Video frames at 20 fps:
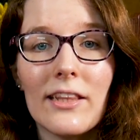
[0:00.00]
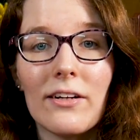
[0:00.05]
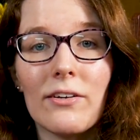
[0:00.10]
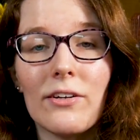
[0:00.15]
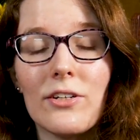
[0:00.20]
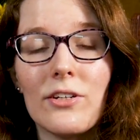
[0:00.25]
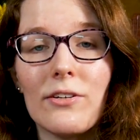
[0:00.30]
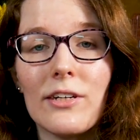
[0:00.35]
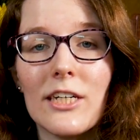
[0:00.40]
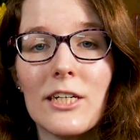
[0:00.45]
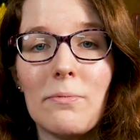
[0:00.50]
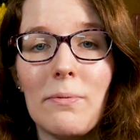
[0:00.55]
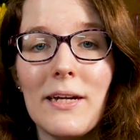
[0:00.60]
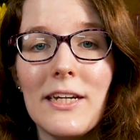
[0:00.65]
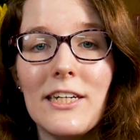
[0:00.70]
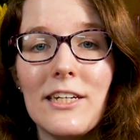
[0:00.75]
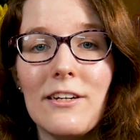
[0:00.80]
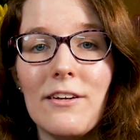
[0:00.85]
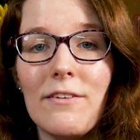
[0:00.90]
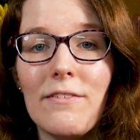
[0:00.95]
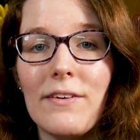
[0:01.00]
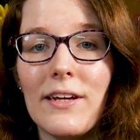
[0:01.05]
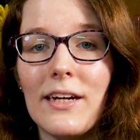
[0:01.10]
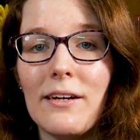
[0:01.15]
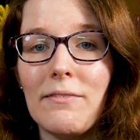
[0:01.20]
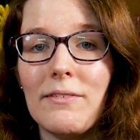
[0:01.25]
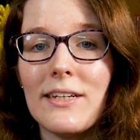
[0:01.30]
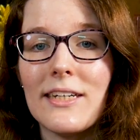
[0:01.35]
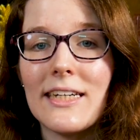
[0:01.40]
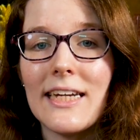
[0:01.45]
They're also expensive, and
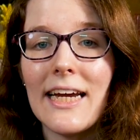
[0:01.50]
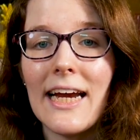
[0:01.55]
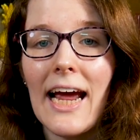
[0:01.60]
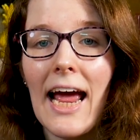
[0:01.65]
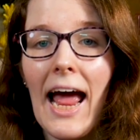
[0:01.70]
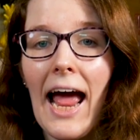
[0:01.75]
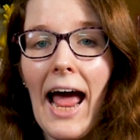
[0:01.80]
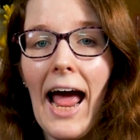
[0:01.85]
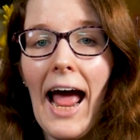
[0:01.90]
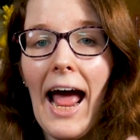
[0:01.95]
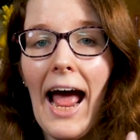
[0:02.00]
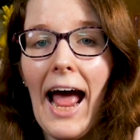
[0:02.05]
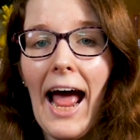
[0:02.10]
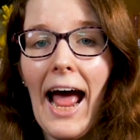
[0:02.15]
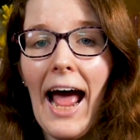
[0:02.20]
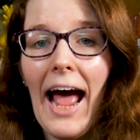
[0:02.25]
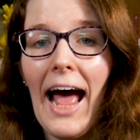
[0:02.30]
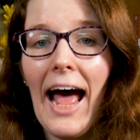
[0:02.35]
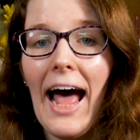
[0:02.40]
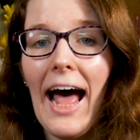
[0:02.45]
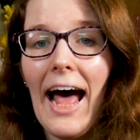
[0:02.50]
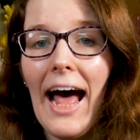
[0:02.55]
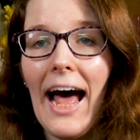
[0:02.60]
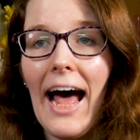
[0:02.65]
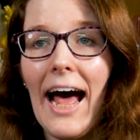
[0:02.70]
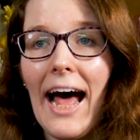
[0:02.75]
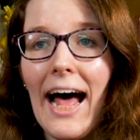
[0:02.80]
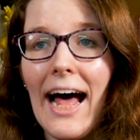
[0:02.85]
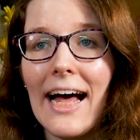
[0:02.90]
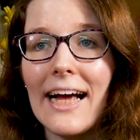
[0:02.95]
I'm just like
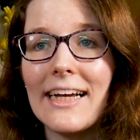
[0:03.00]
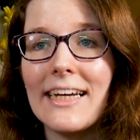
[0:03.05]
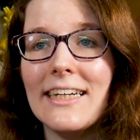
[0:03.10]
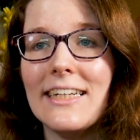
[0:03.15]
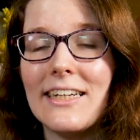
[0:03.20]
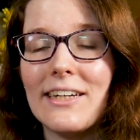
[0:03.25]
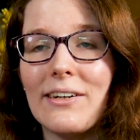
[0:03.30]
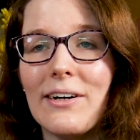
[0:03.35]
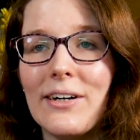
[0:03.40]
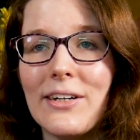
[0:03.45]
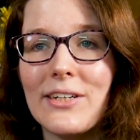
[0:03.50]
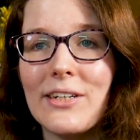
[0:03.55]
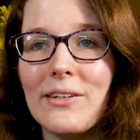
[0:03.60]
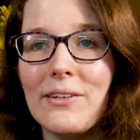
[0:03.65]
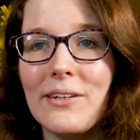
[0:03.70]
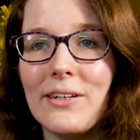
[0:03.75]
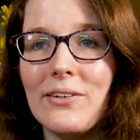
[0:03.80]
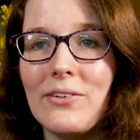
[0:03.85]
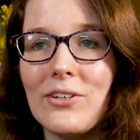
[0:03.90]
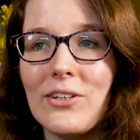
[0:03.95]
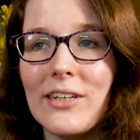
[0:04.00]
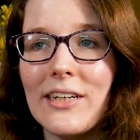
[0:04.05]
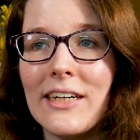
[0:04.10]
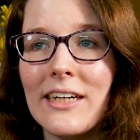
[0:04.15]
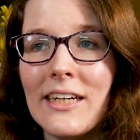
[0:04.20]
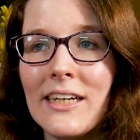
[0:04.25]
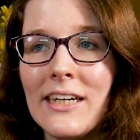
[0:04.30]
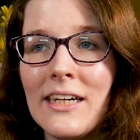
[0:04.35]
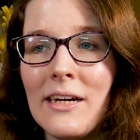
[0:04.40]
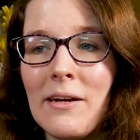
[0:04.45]
because ah, they're also usually
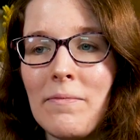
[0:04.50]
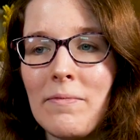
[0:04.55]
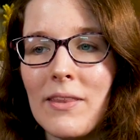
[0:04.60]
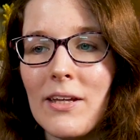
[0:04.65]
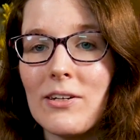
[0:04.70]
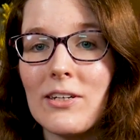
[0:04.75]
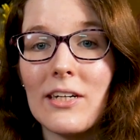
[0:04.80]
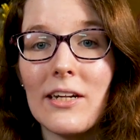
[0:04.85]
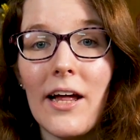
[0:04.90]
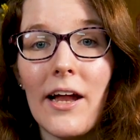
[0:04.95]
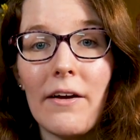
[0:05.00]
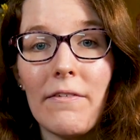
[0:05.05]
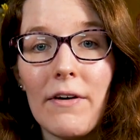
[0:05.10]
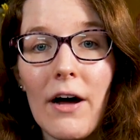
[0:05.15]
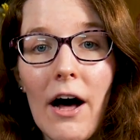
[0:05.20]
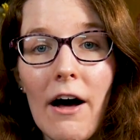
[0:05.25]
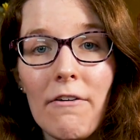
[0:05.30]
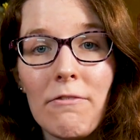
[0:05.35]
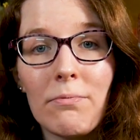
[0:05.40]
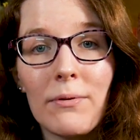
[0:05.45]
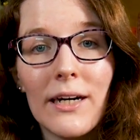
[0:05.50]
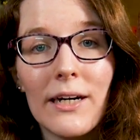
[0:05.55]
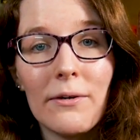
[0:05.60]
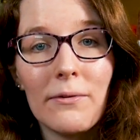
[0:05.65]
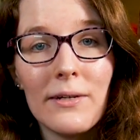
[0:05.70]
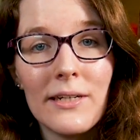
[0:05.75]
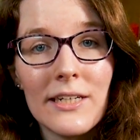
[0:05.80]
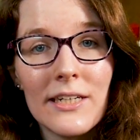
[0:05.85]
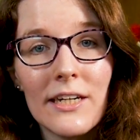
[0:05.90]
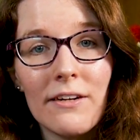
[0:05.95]
there's a lot of off-brand
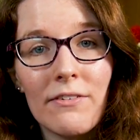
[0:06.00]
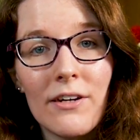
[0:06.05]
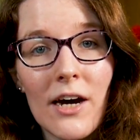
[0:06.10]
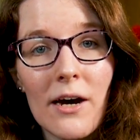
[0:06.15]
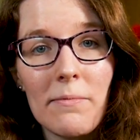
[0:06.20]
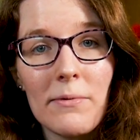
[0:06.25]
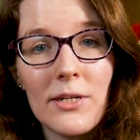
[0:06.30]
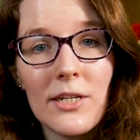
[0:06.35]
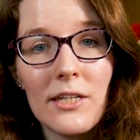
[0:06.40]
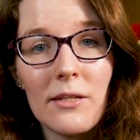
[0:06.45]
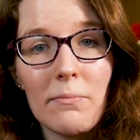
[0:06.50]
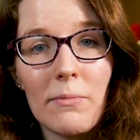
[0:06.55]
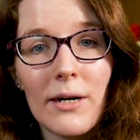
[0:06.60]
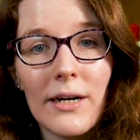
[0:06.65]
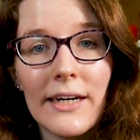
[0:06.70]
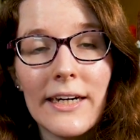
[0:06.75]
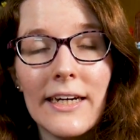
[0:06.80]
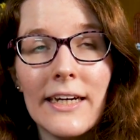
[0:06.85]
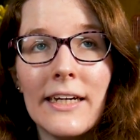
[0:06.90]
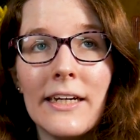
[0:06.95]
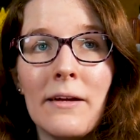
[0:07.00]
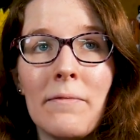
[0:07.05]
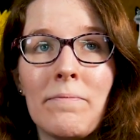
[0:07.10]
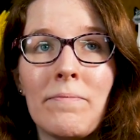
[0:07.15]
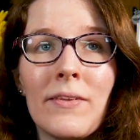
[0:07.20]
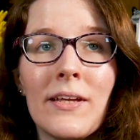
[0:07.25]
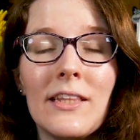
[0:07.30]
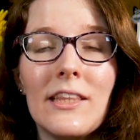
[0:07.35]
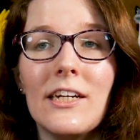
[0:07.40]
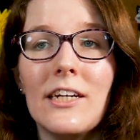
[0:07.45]
ones that have come into the market.
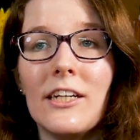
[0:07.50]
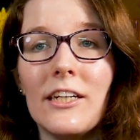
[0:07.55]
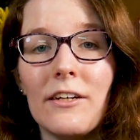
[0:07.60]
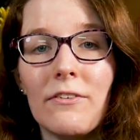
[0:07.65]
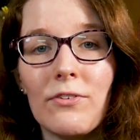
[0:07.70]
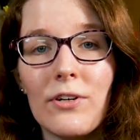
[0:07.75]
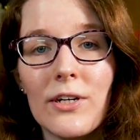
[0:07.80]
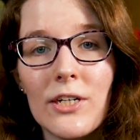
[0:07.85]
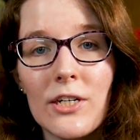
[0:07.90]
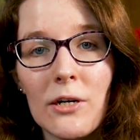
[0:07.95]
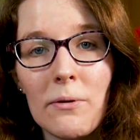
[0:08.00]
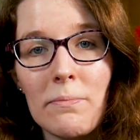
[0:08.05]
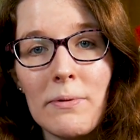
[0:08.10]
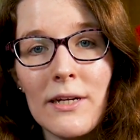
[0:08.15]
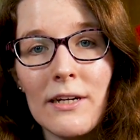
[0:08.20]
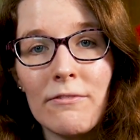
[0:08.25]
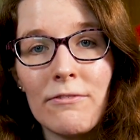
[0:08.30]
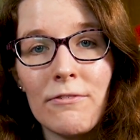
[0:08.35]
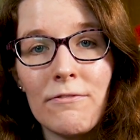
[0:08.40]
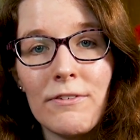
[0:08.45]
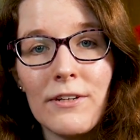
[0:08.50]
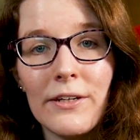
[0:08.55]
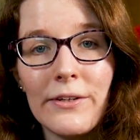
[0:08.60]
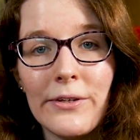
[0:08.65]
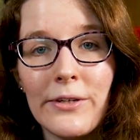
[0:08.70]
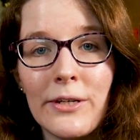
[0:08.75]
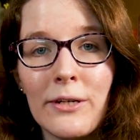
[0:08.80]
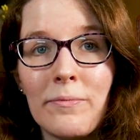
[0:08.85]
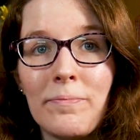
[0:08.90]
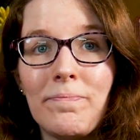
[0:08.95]
The deliveries aren't being
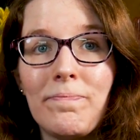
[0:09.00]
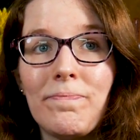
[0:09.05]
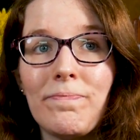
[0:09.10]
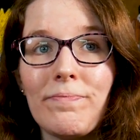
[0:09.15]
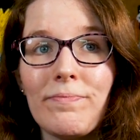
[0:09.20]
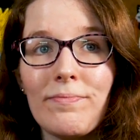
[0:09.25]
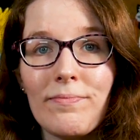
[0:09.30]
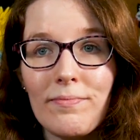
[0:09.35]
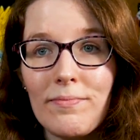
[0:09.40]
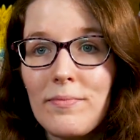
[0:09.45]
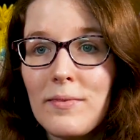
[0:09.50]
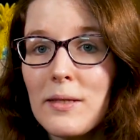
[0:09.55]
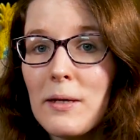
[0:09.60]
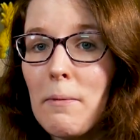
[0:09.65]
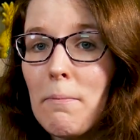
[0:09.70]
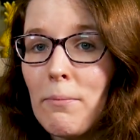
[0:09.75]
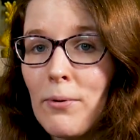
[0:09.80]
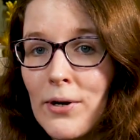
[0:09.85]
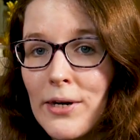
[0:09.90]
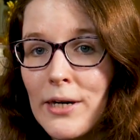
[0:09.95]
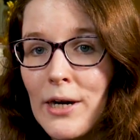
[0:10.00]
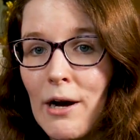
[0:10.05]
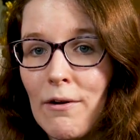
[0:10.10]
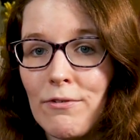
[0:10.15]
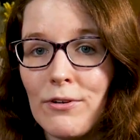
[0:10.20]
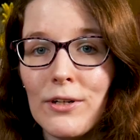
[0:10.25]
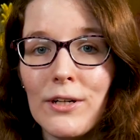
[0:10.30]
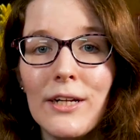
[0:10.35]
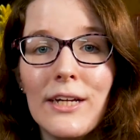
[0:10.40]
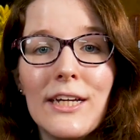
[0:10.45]
fulfilled. Pretty
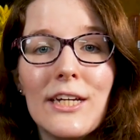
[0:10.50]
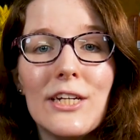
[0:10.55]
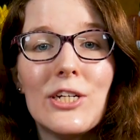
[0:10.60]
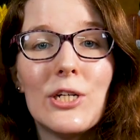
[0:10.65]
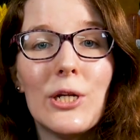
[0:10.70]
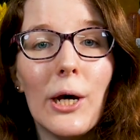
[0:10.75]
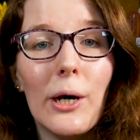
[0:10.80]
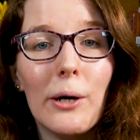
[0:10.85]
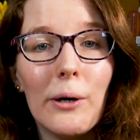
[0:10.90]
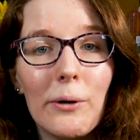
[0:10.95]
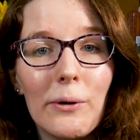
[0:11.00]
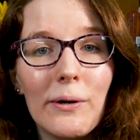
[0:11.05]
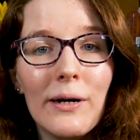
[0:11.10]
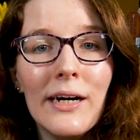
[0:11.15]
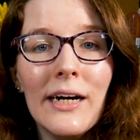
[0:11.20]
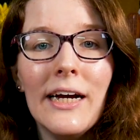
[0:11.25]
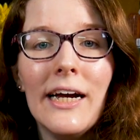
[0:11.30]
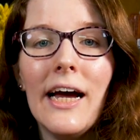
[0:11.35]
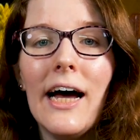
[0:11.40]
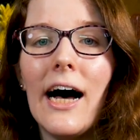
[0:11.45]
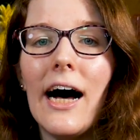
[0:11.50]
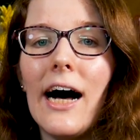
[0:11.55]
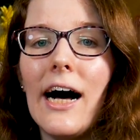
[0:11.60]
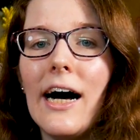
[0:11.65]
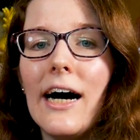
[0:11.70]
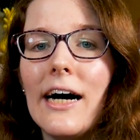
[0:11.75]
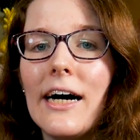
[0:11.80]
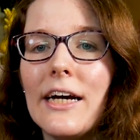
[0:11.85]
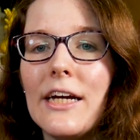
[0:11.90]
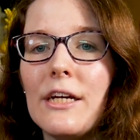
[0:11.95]
awful. So
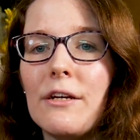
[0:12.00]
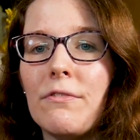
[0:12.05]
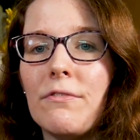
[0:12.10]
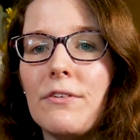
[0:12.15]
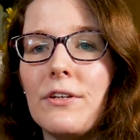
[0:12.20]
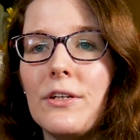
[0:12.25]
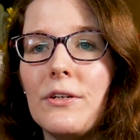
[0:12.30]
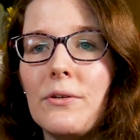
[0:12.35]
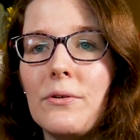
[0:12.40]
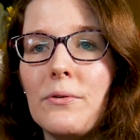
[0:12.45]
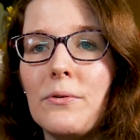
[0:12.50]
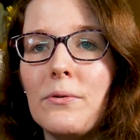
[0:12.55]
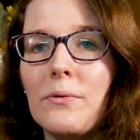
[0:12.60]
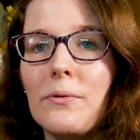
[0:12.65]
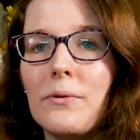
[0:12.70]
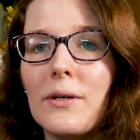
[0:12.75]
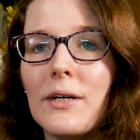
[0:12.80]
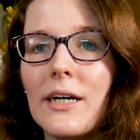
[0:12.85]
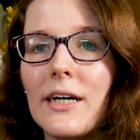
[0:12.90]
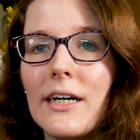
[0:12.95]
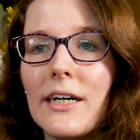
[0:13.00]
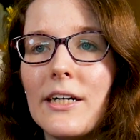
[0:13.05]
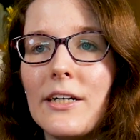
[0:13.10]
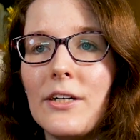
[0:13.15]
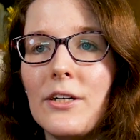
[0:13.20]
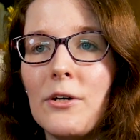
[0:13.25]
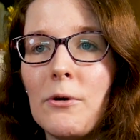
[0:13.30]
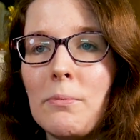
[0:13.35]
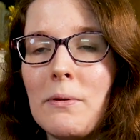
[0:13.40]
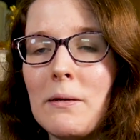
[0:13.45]
uh, if you uh,
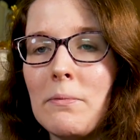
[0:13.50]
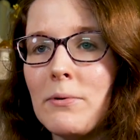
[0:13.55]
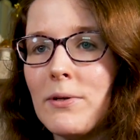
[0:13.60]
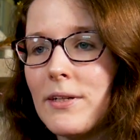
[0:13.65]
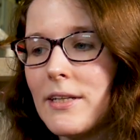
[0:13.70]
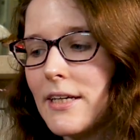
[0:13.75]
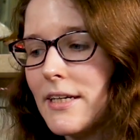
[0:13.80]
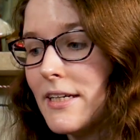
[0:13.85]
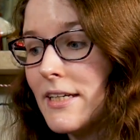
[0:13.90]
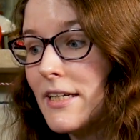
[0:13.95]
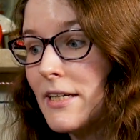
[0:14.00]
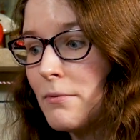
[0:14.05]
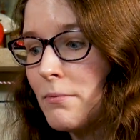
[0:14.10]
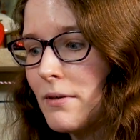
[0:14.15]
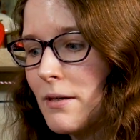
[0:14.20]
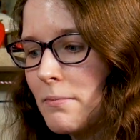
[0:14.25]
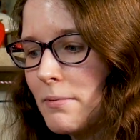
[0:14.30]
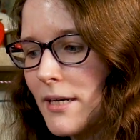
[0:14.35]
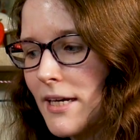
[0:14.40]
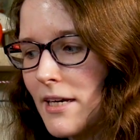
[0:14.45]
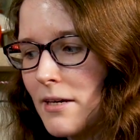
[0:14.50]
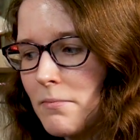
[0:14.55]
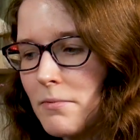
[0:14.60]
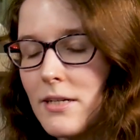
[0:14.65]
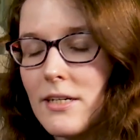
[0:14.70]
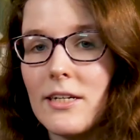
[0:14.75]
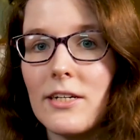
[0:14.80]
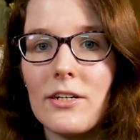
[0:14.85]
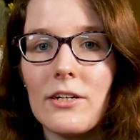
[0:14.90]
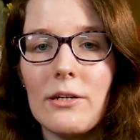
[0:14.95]
know people that need
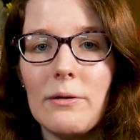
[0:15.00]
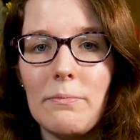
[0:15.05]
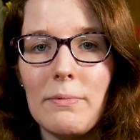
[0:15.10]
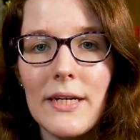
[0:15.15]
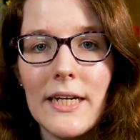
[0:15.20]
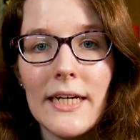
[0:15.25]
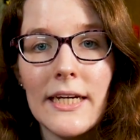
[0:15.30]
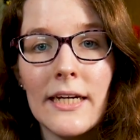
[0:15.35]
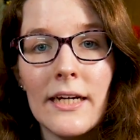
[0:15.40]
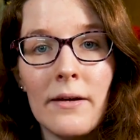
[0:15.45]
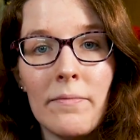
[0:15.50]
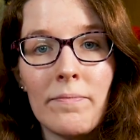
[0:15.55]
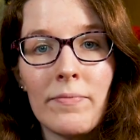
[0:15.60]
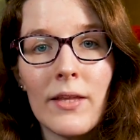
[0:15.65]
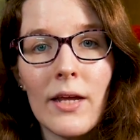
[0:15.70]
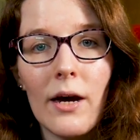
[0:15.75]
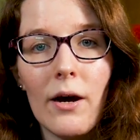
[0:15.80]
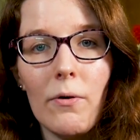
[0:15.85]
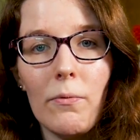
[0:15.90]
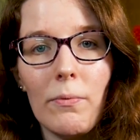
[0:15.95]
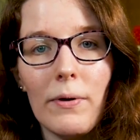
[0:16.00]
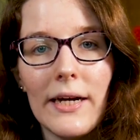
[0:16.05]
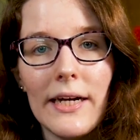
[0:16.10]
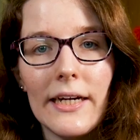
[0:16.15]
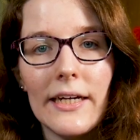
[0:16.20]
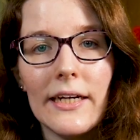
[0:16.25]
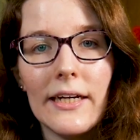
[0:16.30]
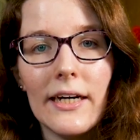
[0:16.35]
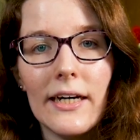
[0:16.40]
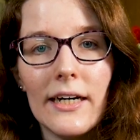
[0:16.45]
webcams, this could be a
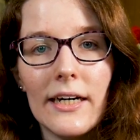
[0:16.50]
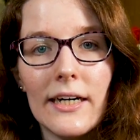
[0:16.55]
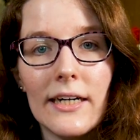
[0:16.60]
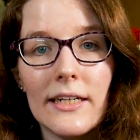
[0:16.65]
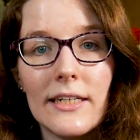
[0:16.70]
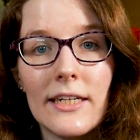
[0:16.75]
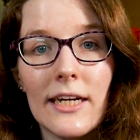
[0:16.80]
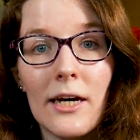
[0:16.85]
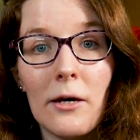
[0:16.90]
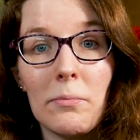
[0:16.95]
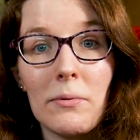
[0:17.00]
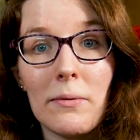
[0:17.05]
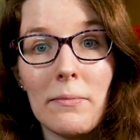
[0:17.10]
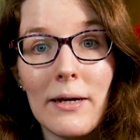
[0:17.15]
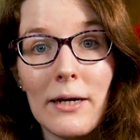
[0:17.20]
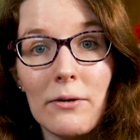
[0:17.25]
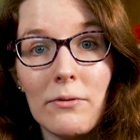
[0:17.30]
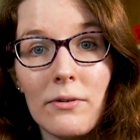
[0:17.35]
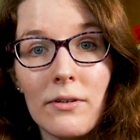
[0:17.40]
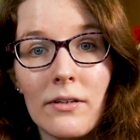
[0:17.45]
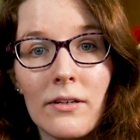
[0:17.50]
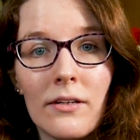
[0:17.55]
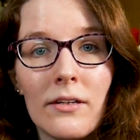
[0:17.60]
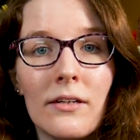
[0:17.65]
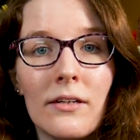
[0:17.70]
way uh, to help them out.